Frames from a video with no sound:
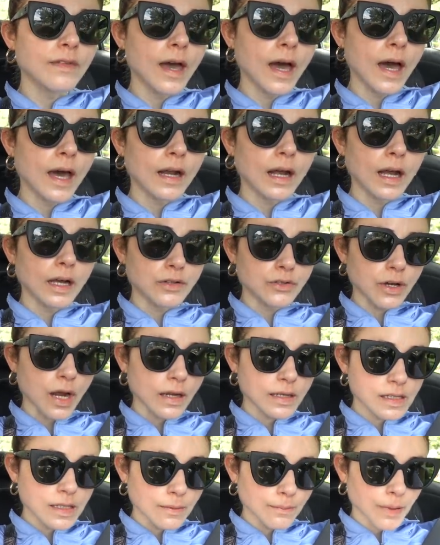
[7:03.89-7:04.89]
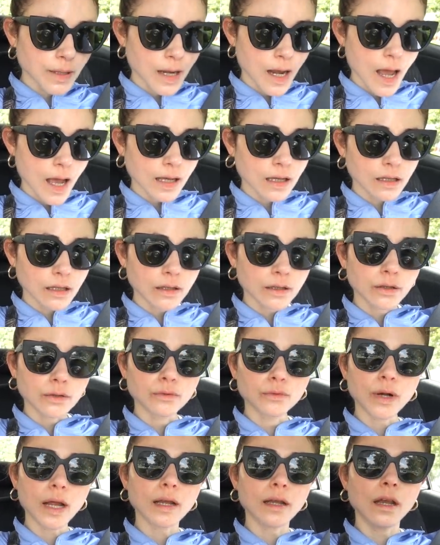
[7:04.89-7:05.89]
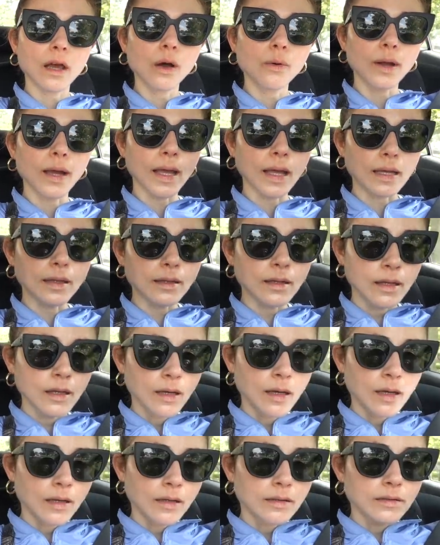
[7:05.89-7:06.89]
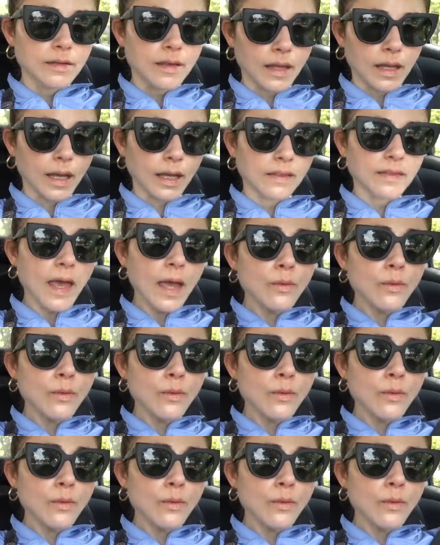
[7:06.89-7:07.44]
that hydroxypinacolone retinoate oh thing.